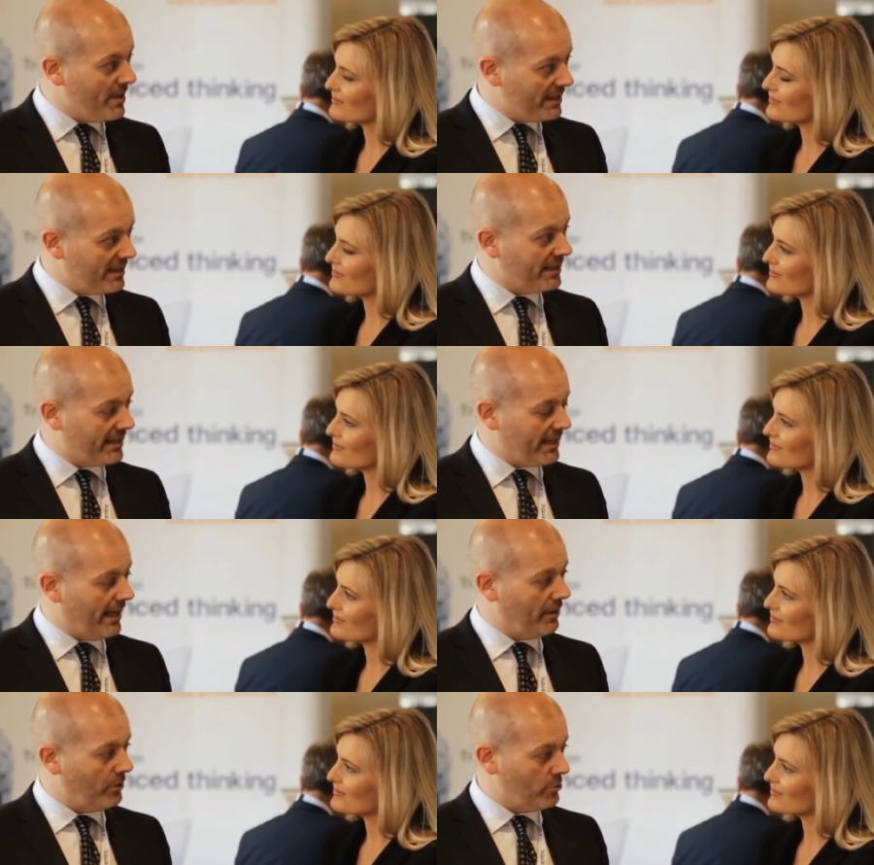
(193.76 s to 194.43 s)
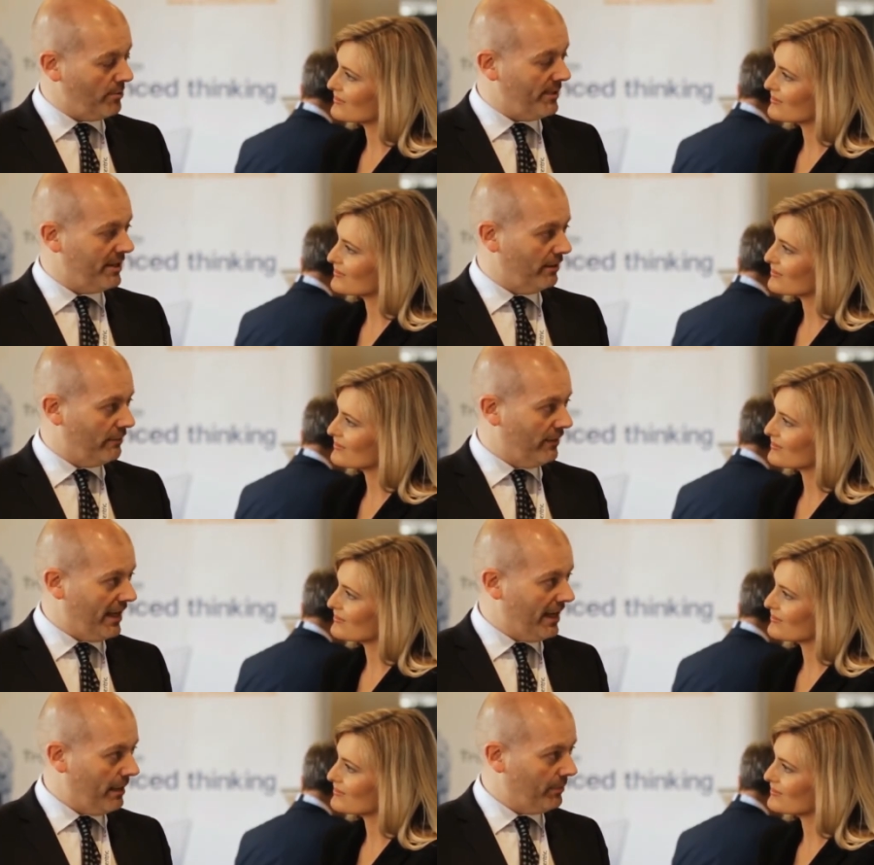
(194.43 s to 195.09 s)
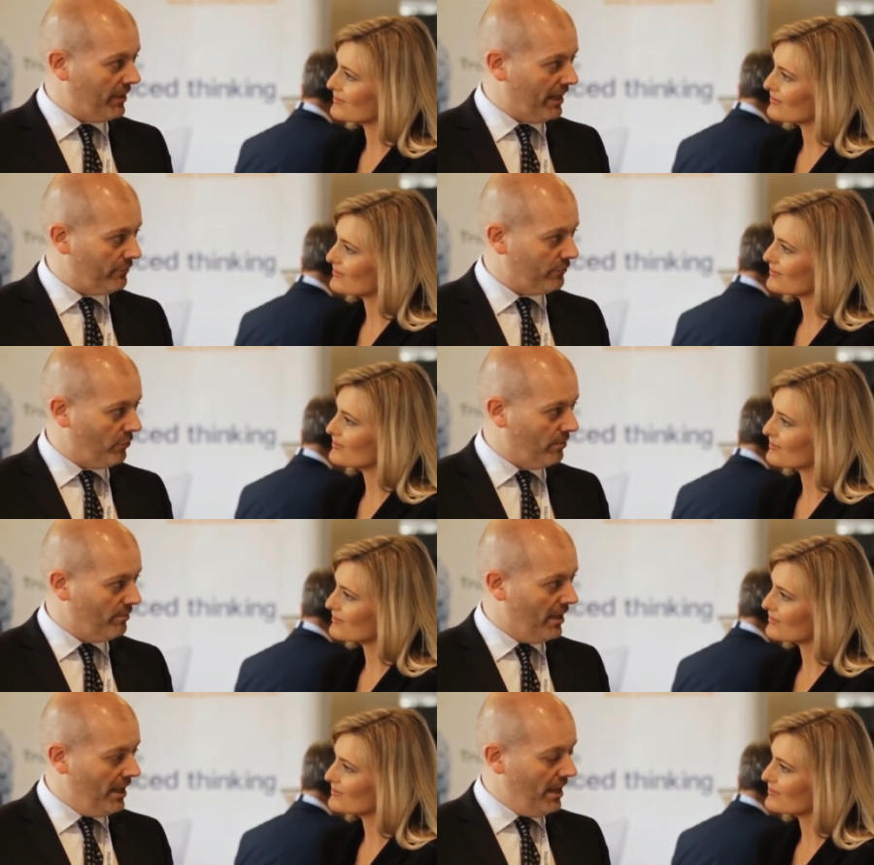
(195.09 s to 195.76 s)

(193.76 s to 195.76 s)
Speaker 1: business sales will be done via platform.